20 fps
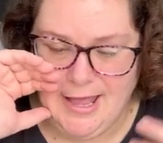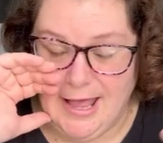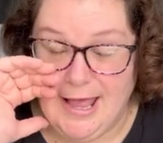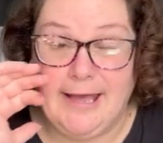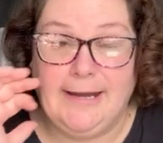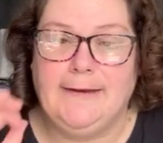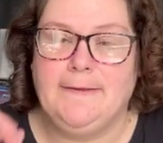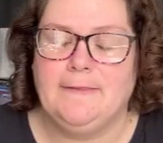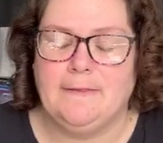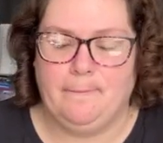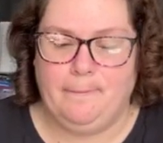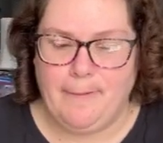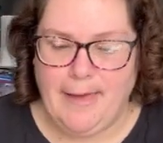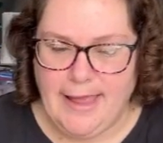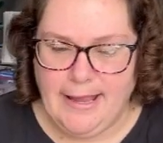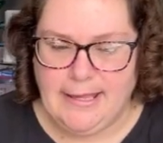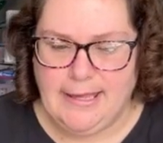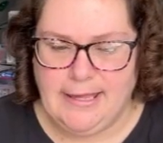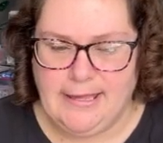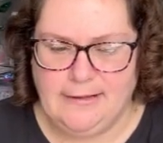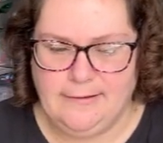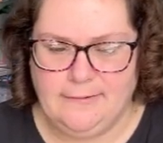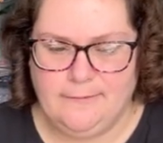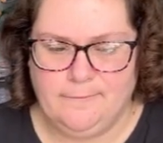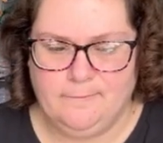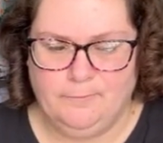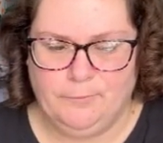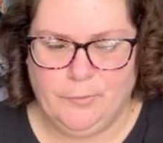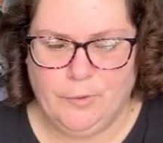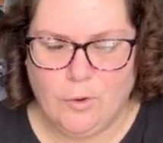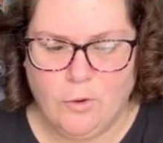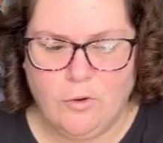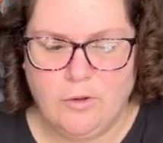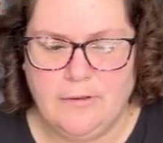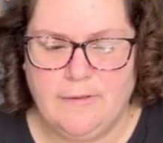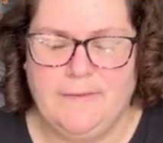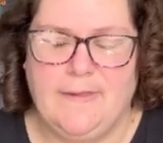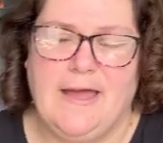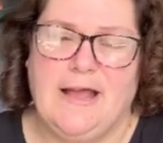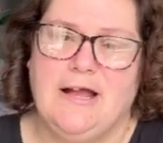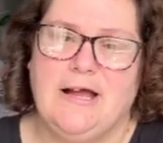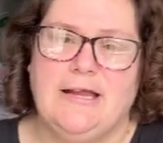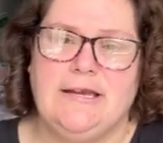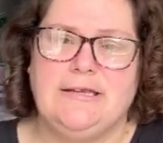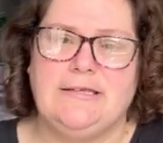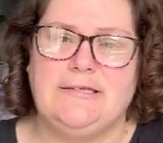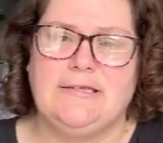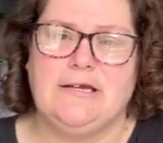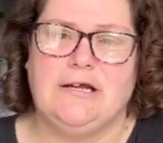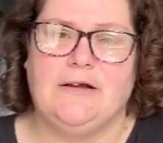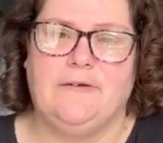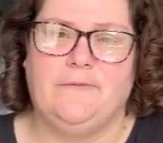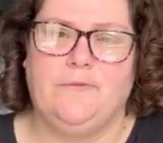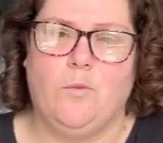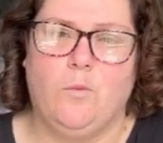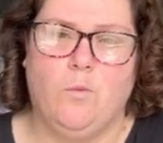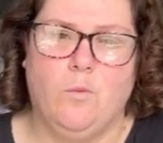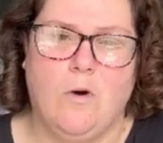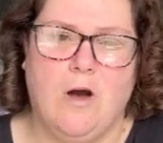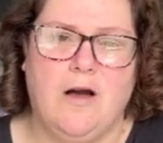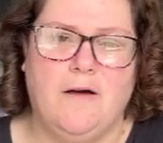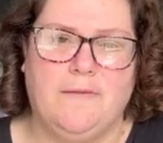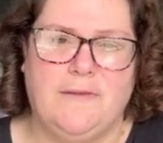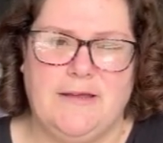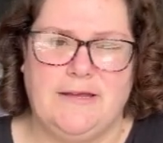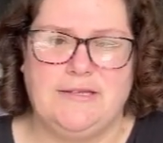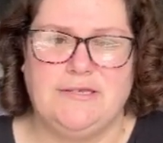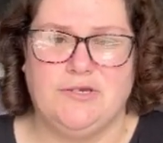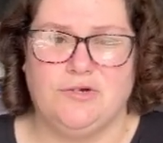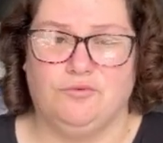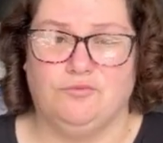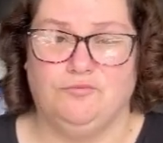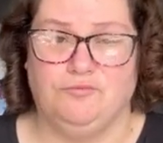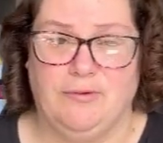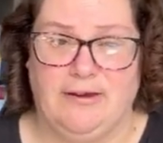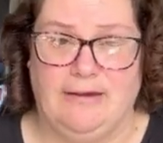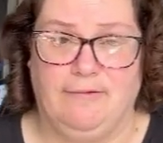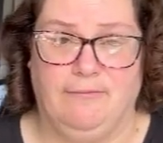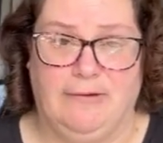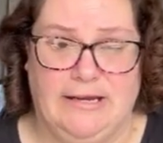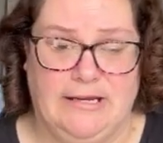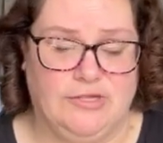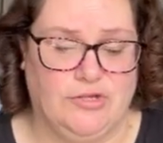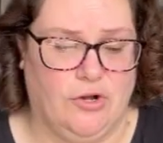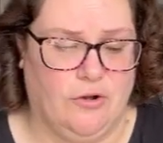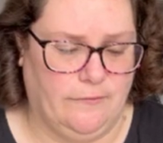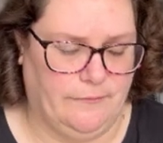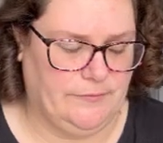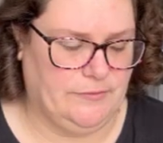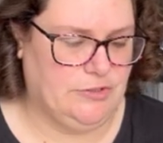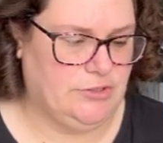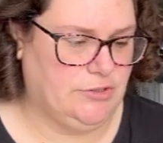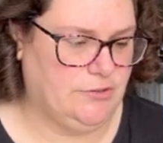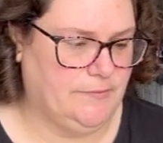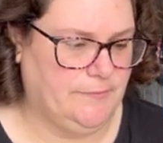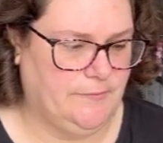adding the backing, all of that kind of stuff, while they're still really soft.